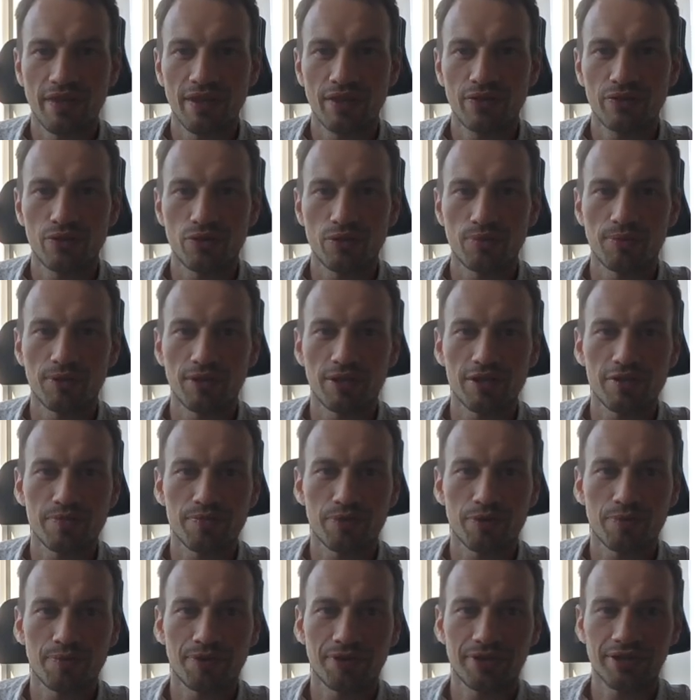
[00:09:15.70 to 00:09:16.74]
Turbulence
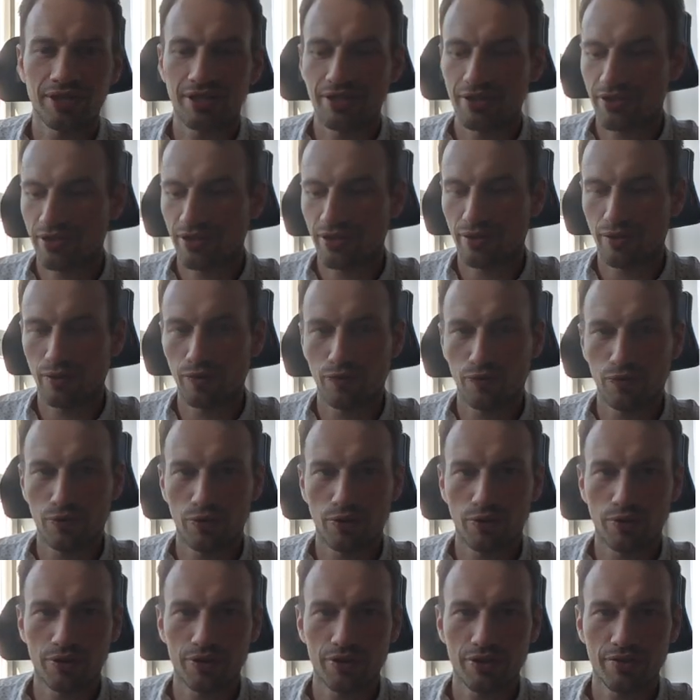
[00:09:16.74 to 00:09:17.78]
properties, of
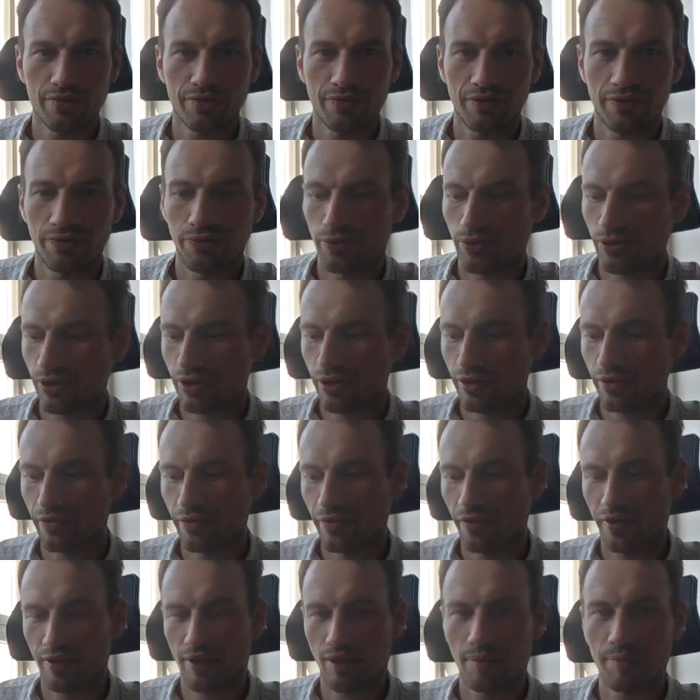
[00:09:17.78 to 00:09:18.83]
course, we work
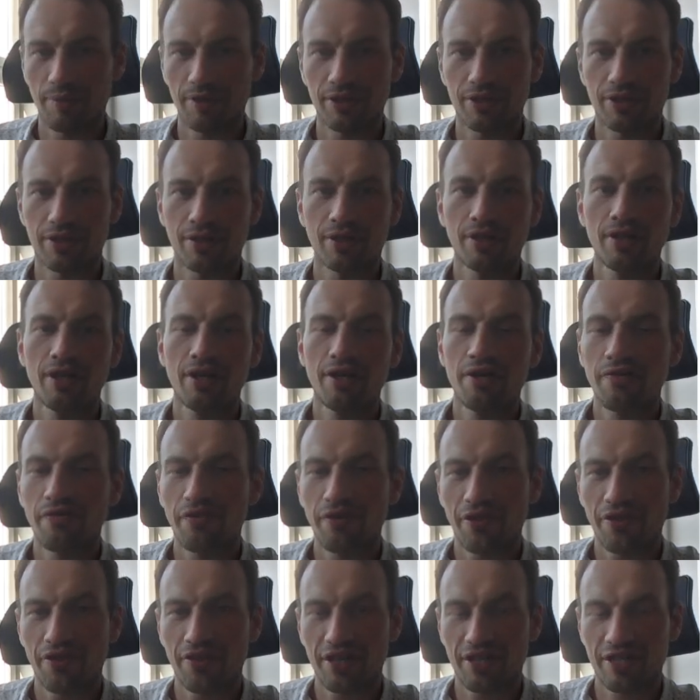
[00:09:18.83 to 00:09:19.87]
with laminar.
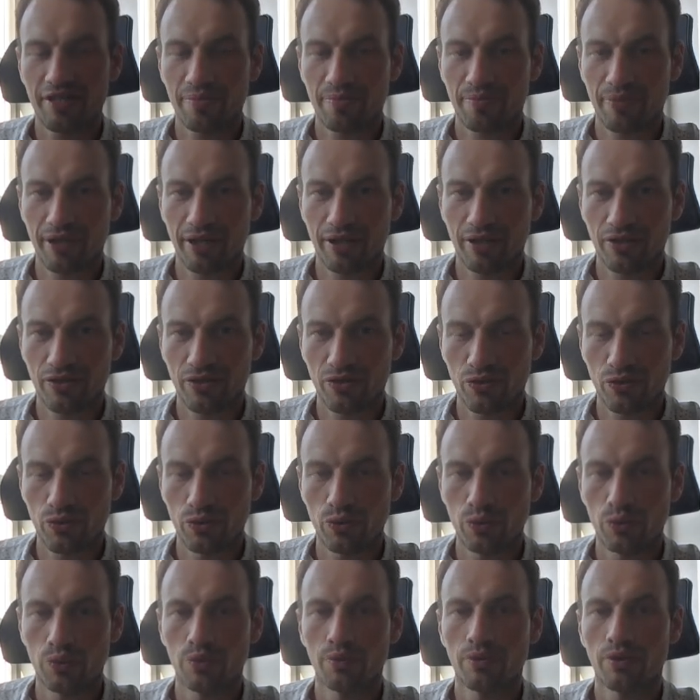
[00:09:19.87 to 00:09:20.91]
With respect
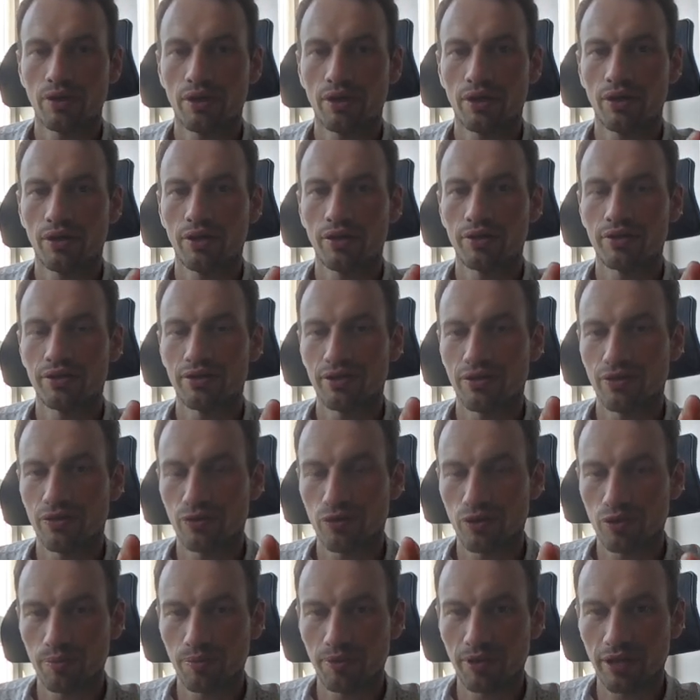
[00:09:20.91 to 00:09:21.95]
to the
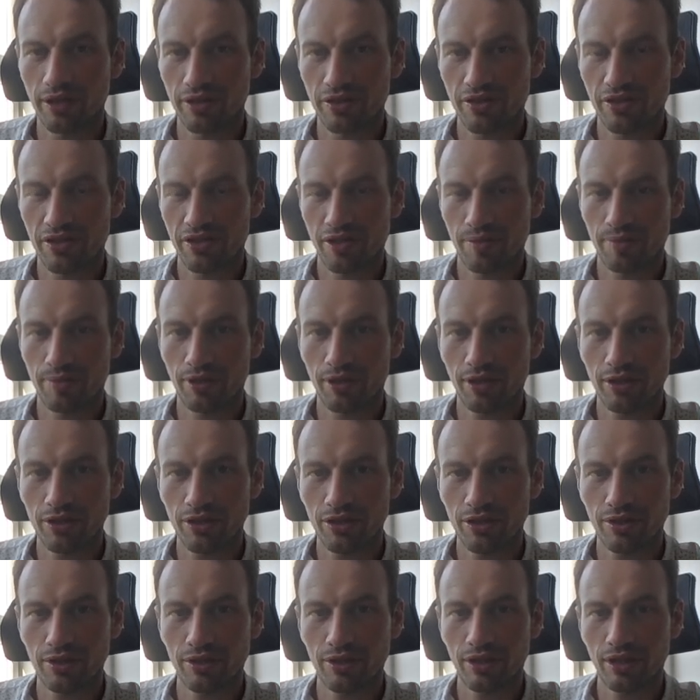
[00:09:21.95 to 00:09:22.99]
turbulence
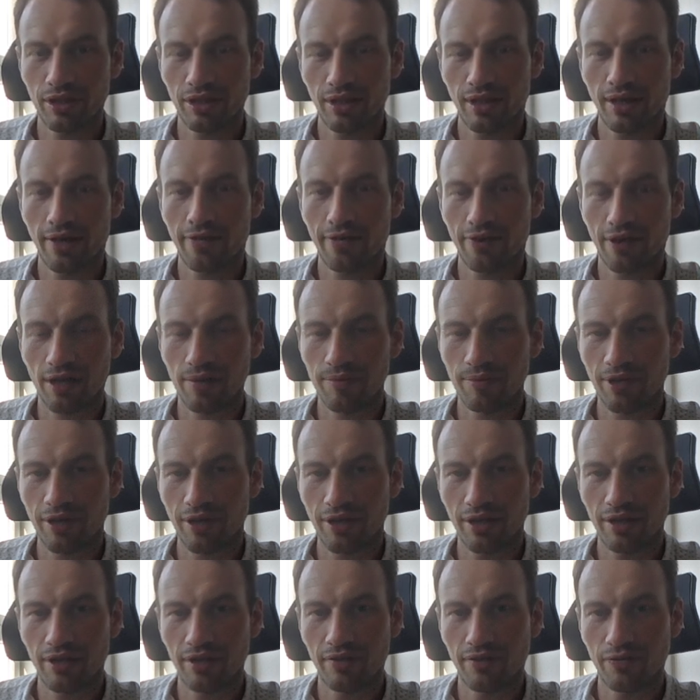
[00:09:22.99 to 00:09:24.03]
simulation in our
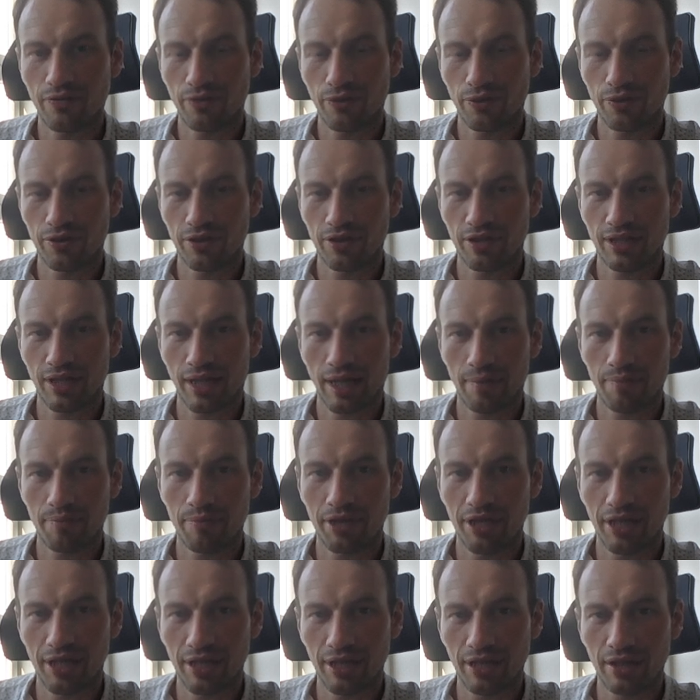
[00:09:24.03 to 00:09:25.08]
library, for the time
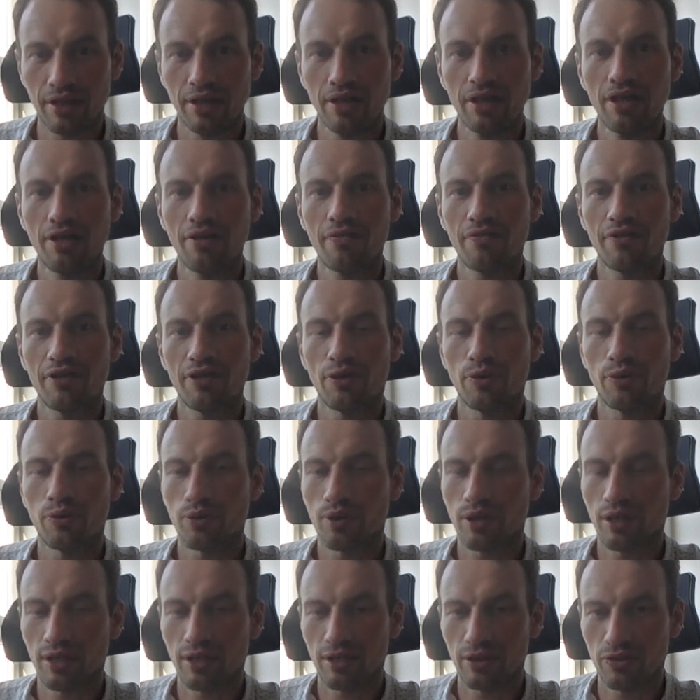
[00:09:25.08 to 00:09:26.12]
being, we
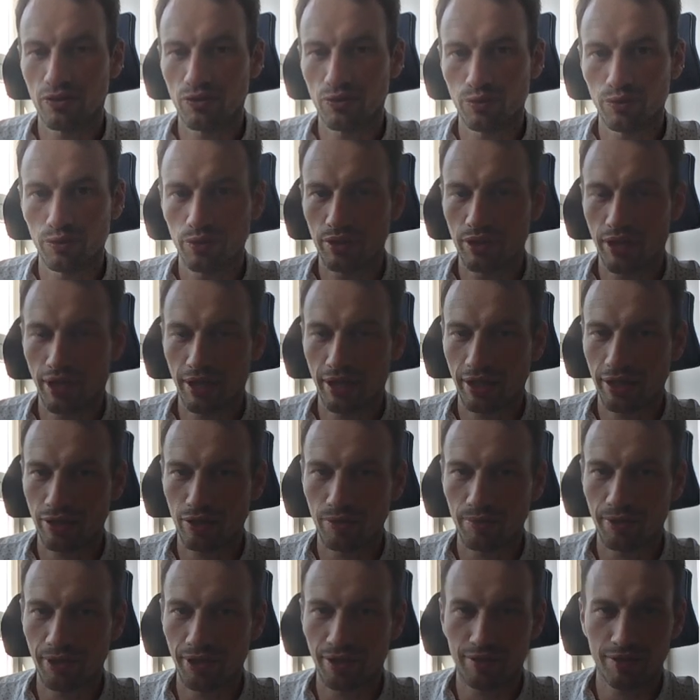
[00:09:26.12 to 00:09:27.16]
only do direct
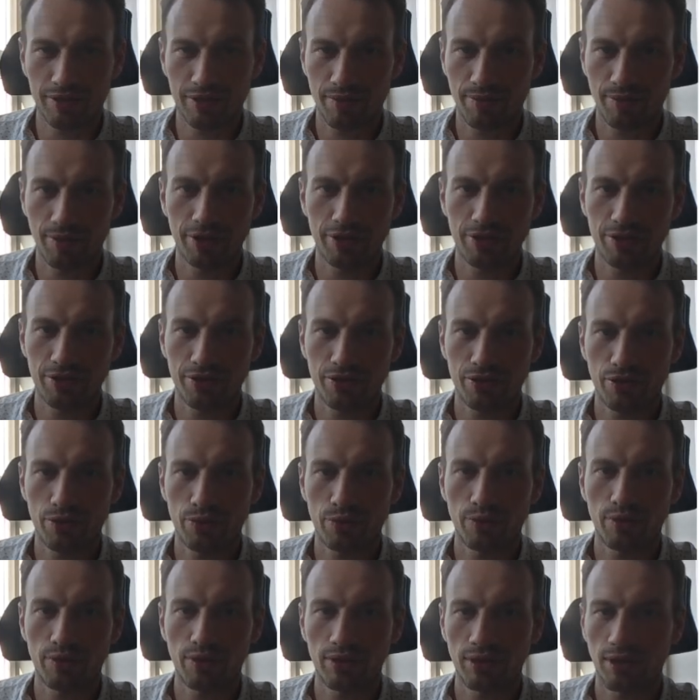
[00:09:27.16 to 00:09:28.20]
numerical simulation,
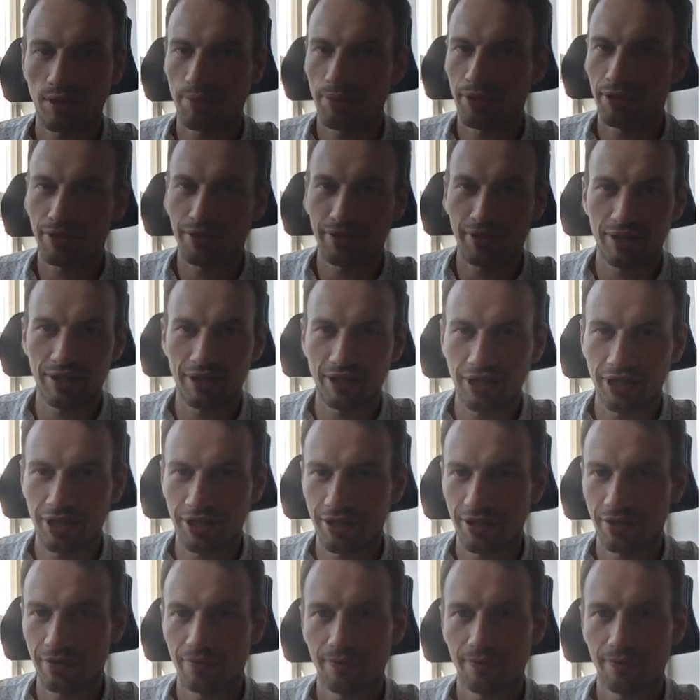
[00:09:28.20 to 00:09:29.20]
so laminar in here.